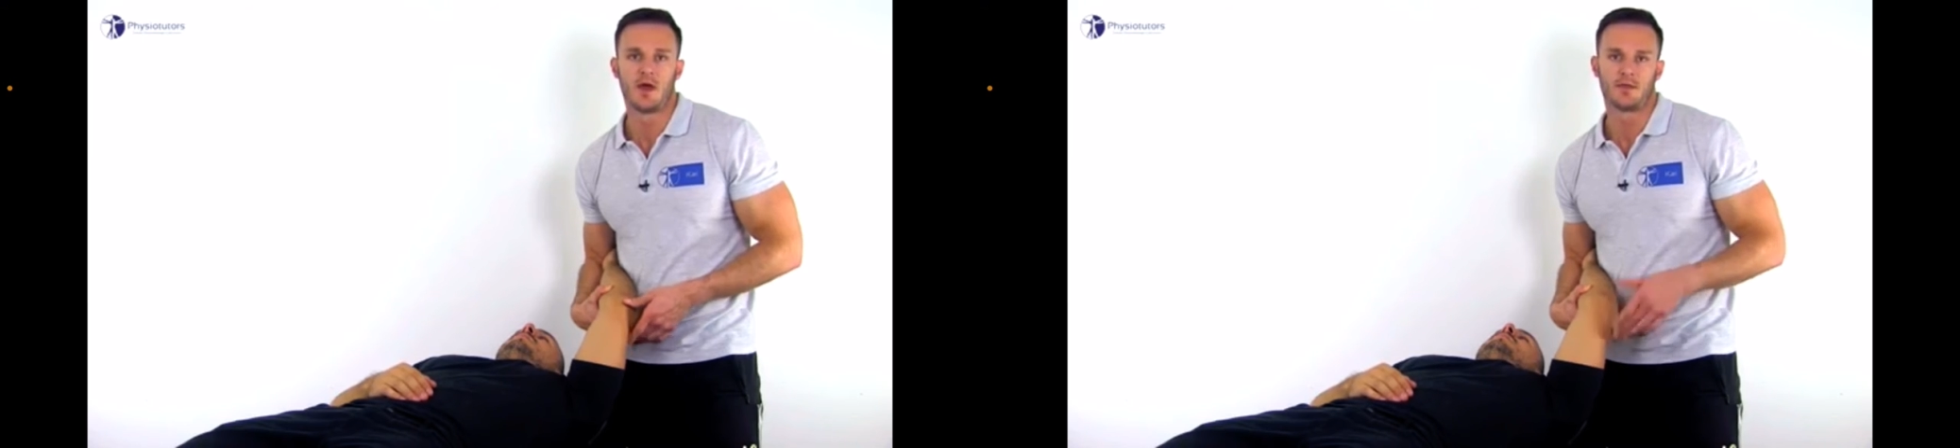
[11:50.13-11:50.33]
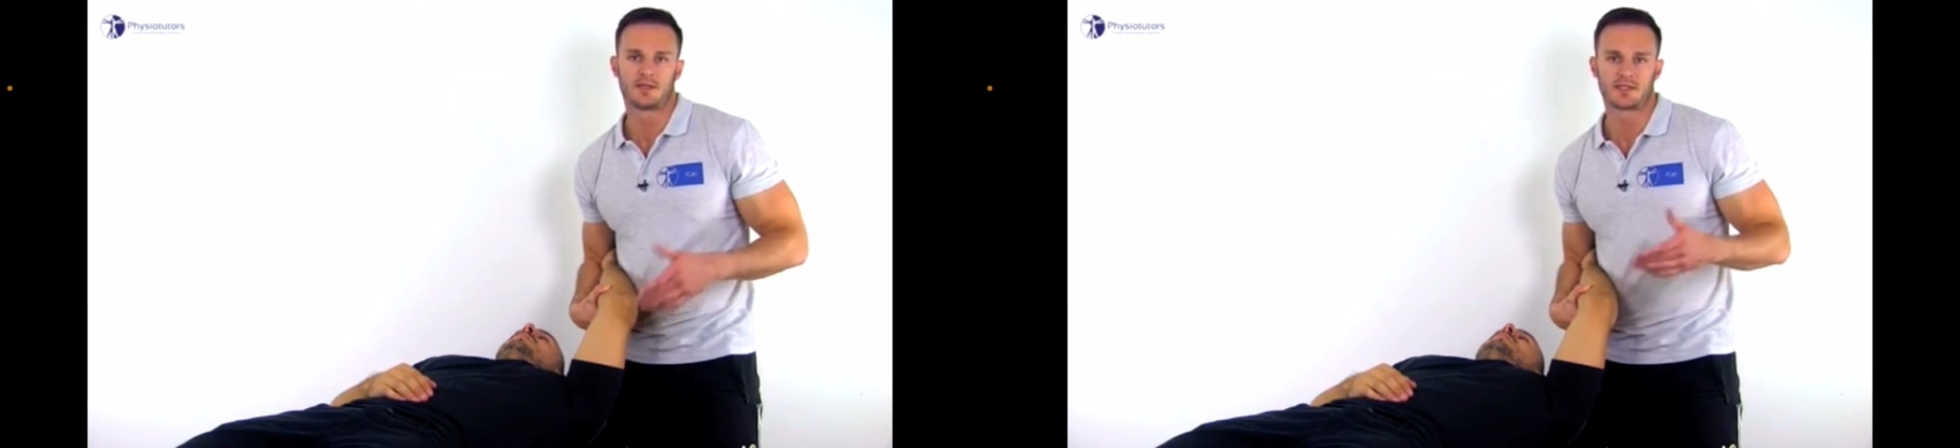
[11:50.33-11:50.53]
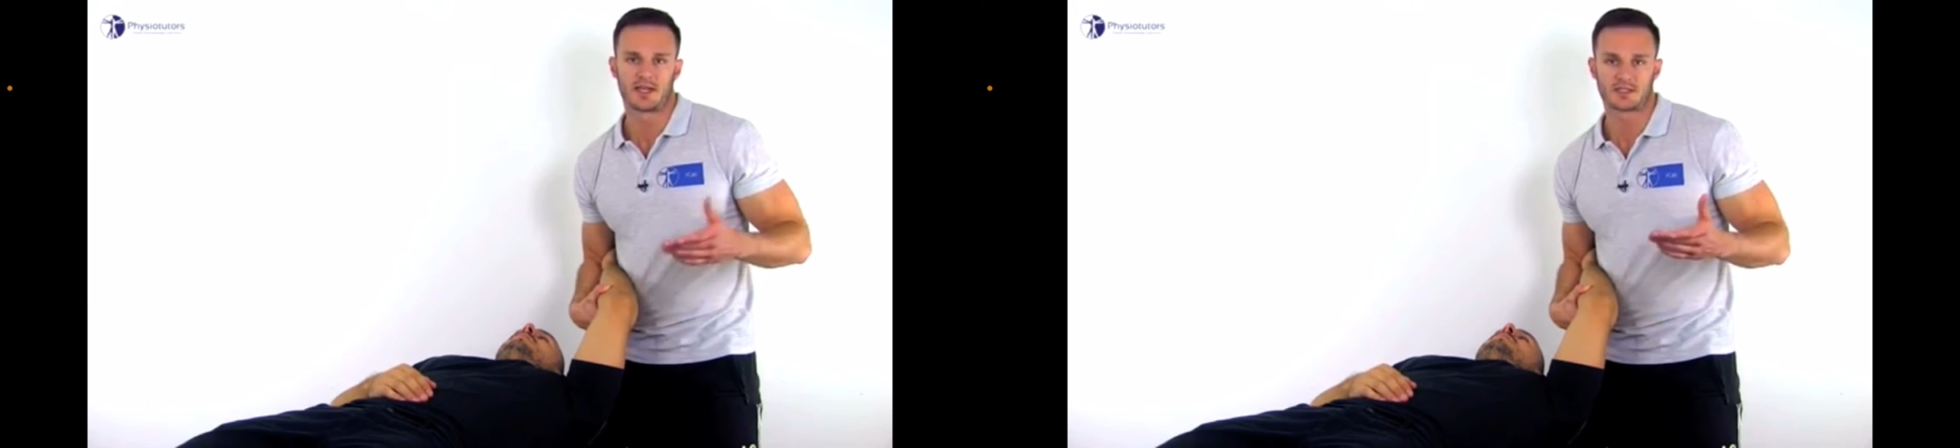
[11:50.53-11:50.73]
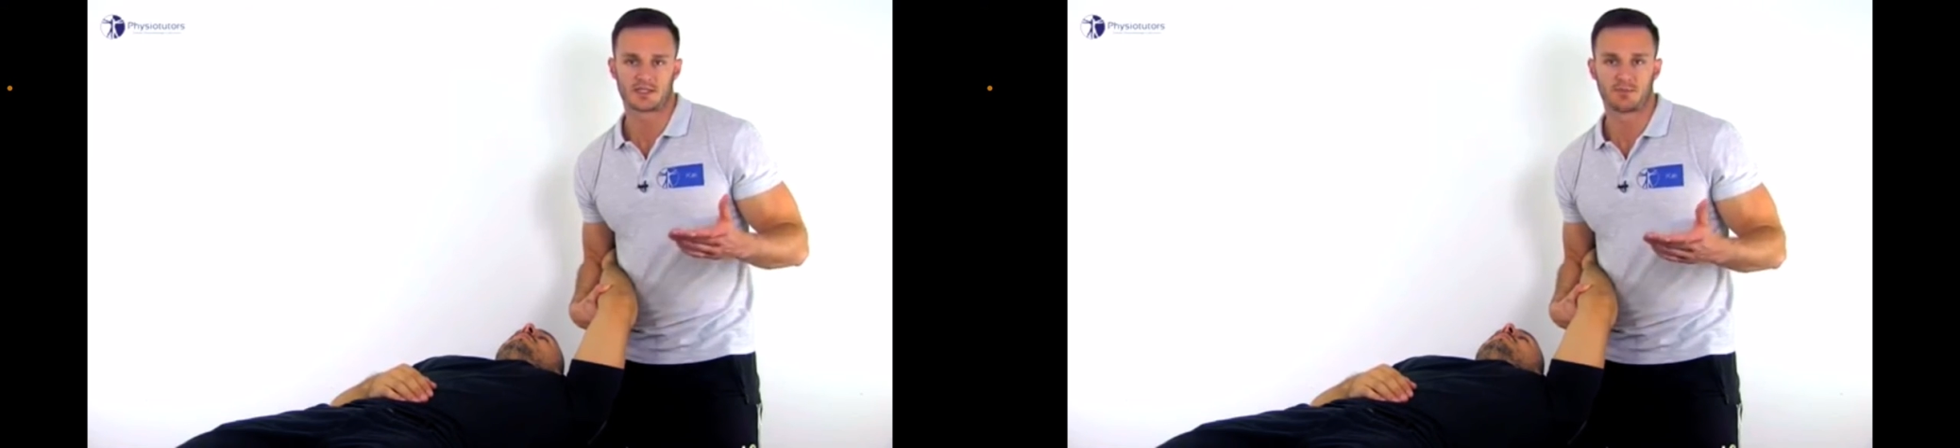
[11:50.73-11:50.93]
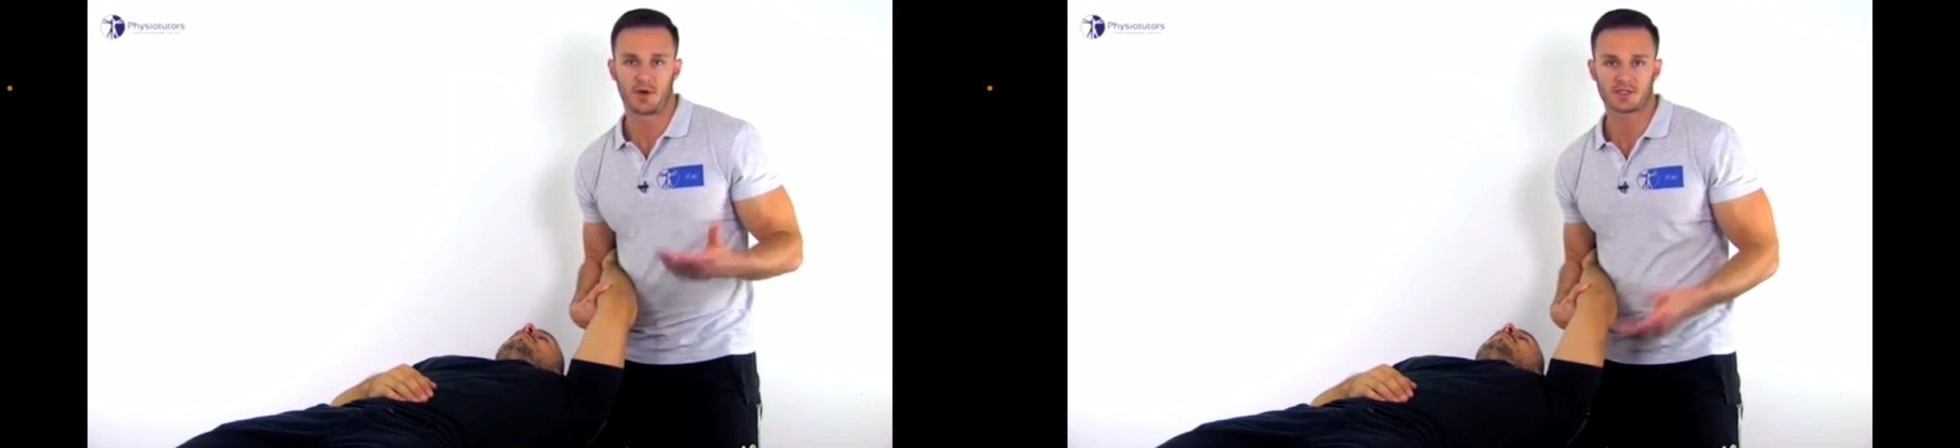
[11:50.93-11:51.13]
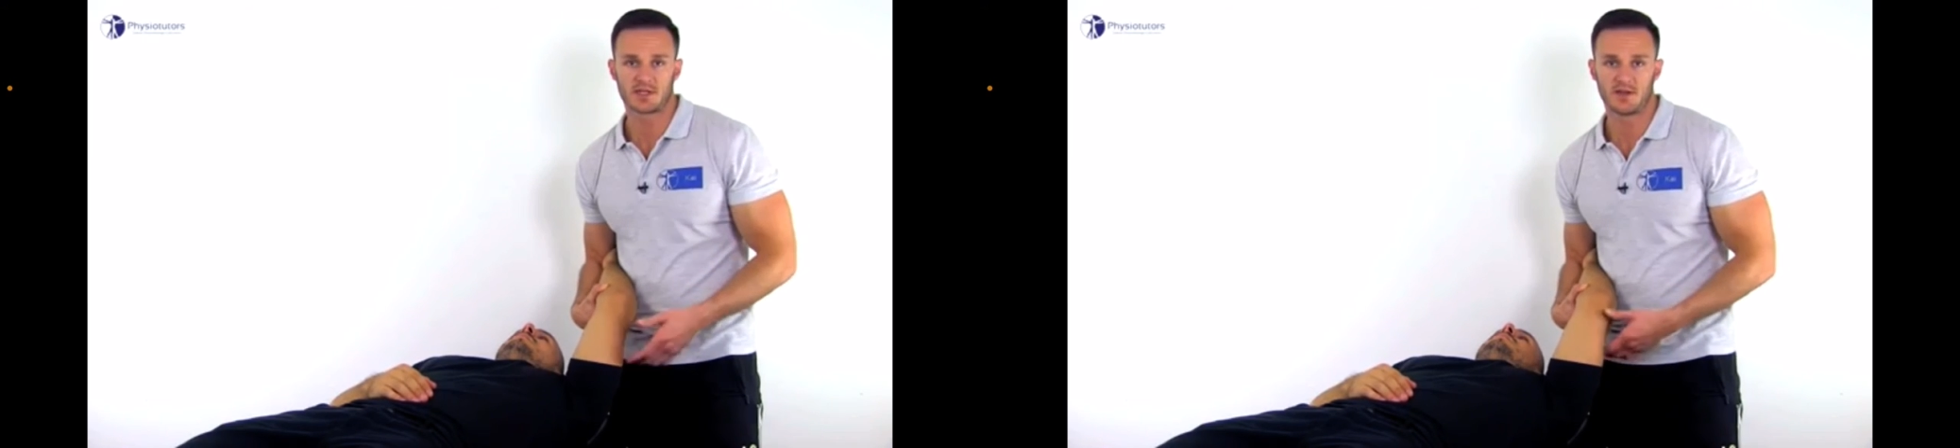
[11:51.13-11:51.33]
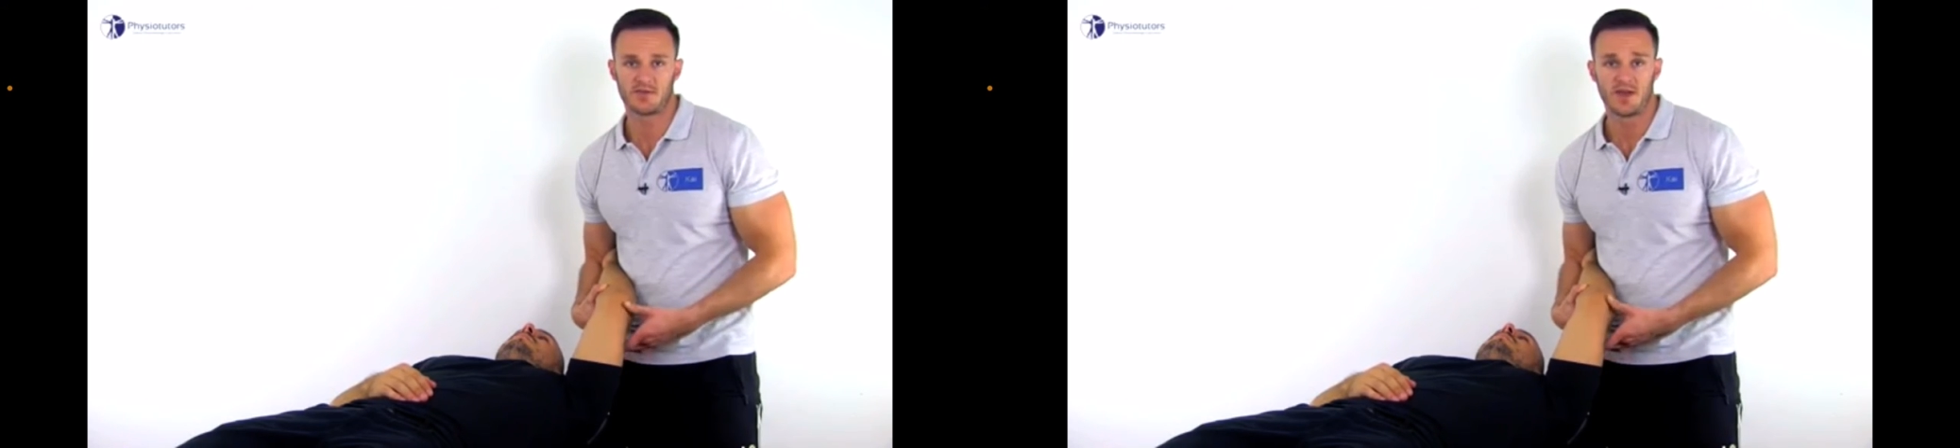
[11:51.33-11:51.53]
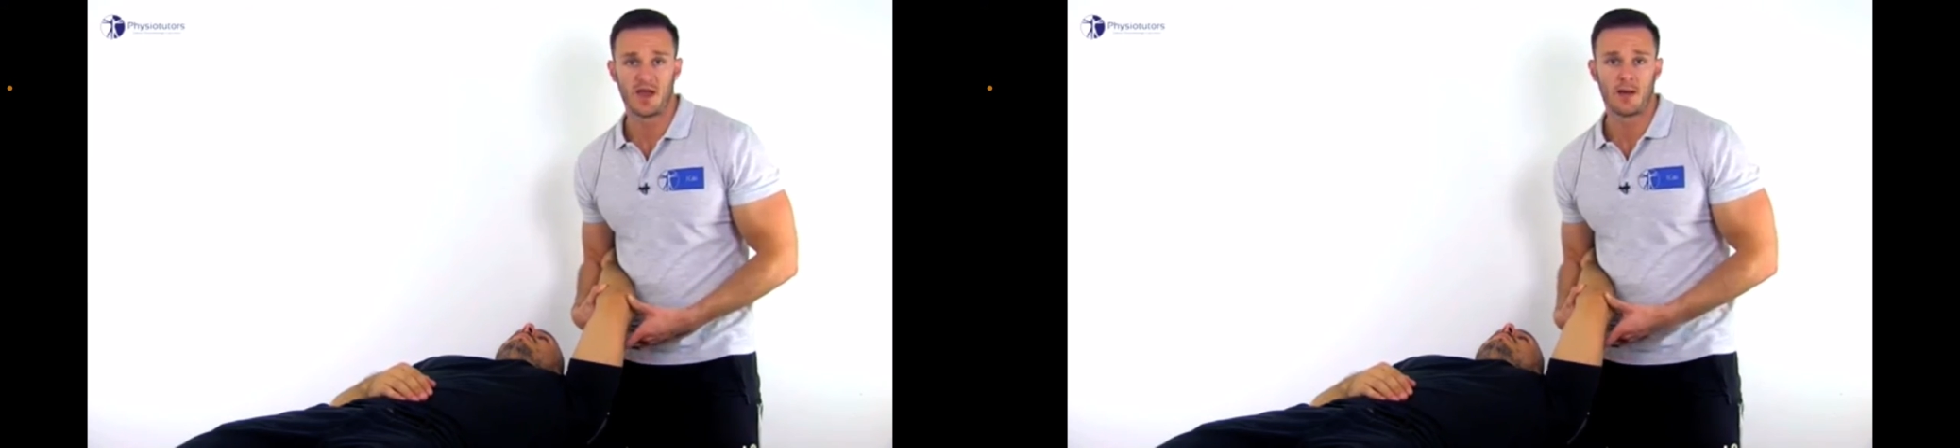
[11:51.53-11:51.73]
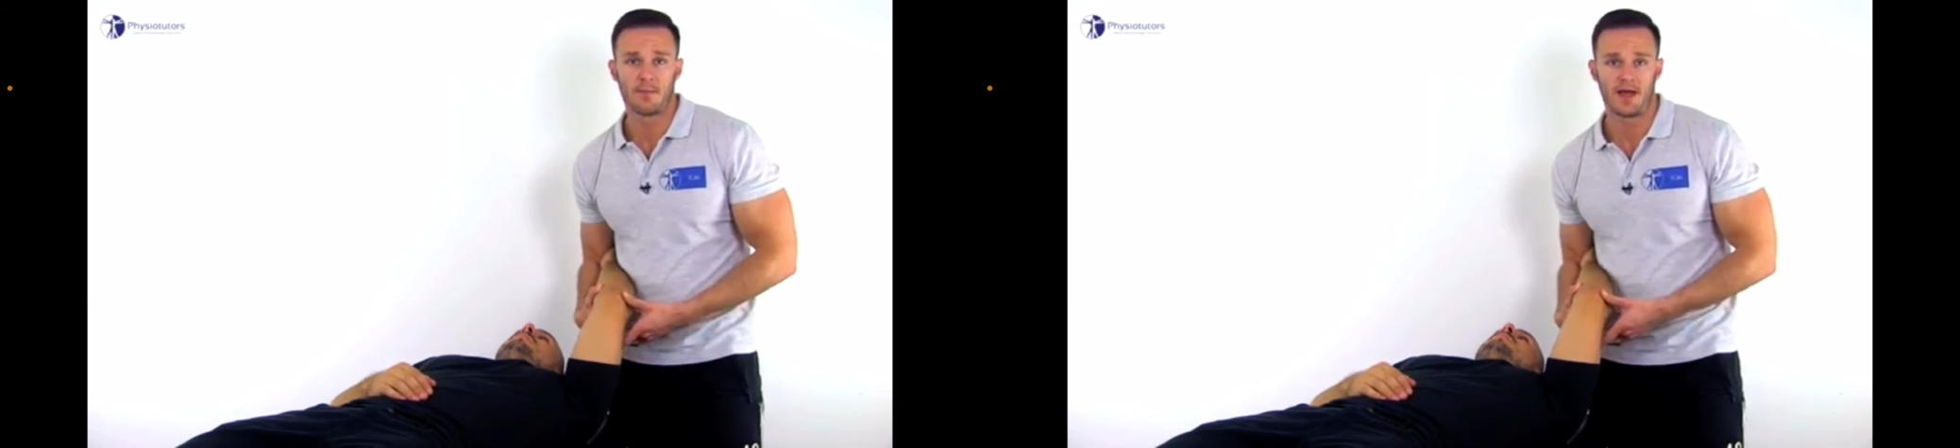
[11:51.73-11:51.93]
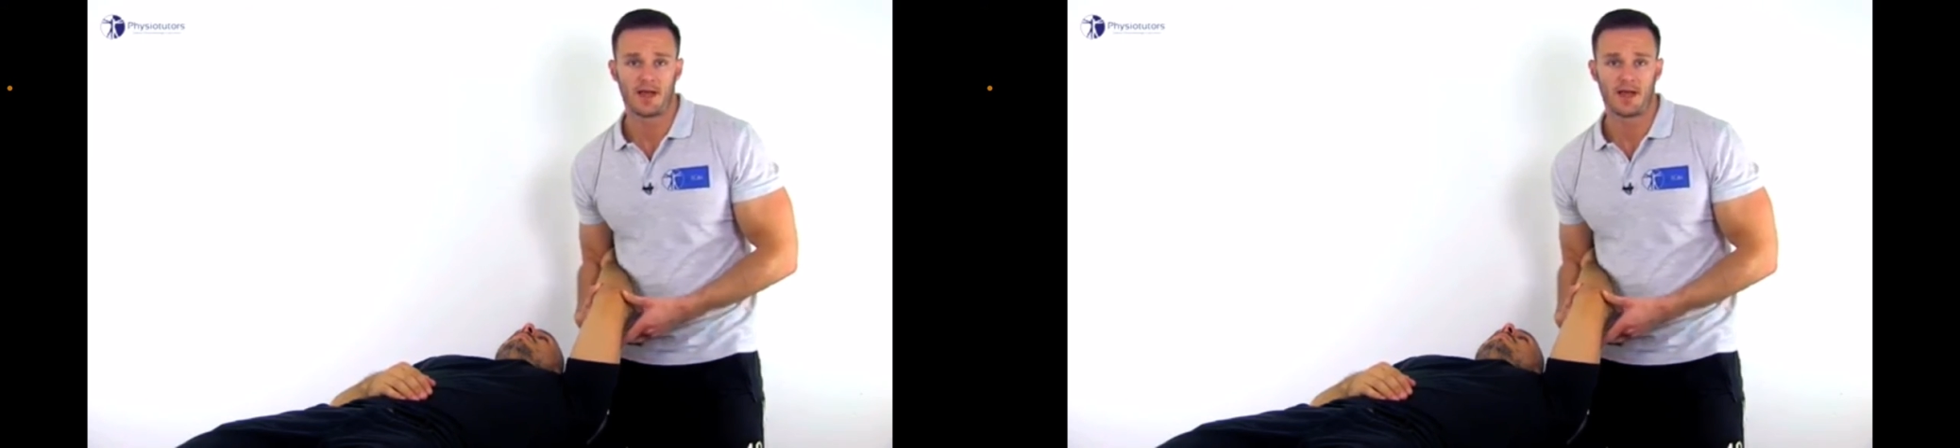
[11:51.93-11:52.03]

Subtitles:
This test is positive by a